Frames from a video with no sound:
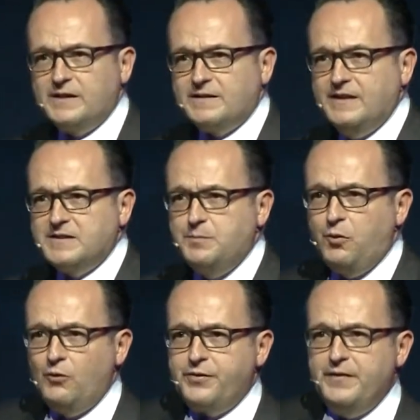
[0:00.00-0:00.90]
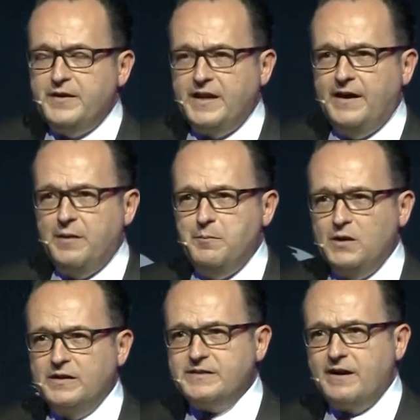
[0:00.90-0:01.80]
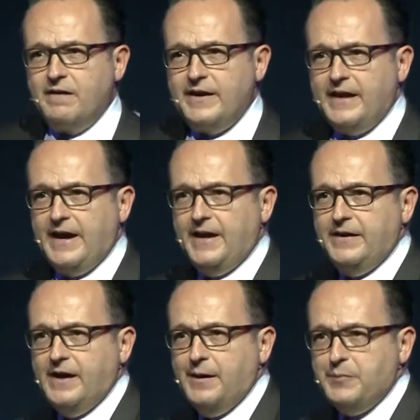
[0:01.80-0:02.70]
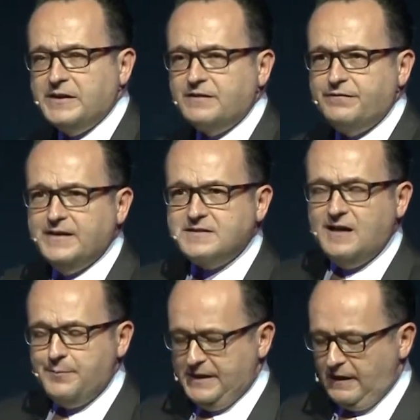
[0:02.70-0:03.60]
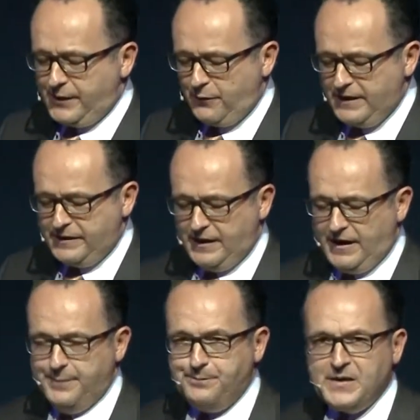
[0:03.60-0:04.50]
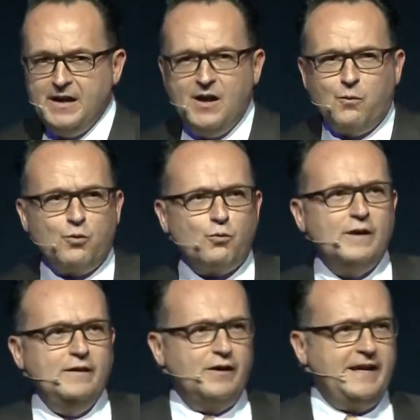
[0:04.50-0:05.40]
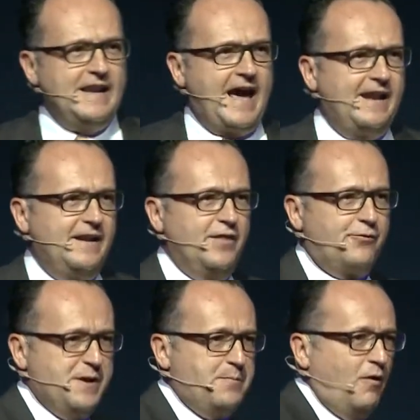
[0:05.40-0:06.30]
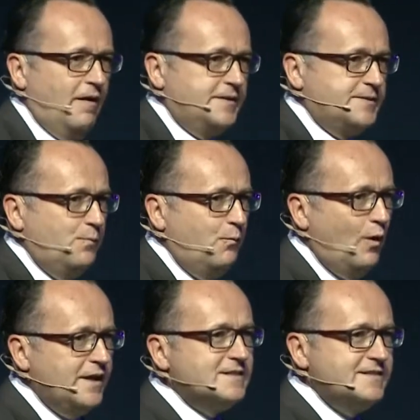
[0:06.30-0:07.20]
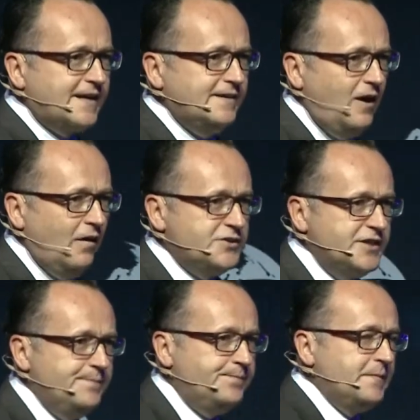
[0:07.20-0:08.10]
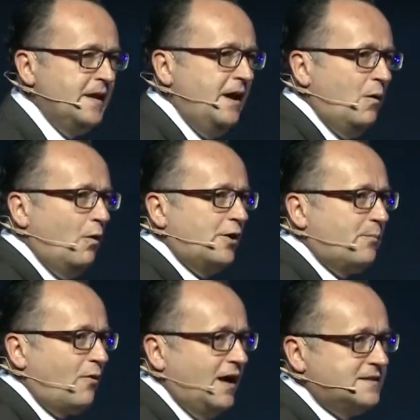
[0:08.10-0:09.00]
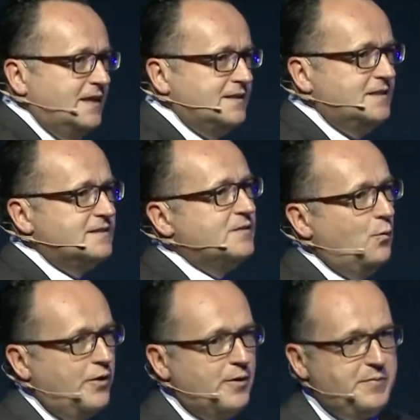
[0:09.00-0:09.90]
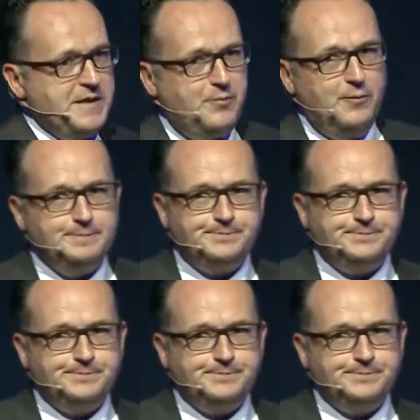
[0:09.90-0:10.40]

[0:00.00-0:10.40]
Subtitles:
at this, both in the military and a big defense company like Raytheon, we're really looking at it in three parts. One is technology, one are processes, and one are people.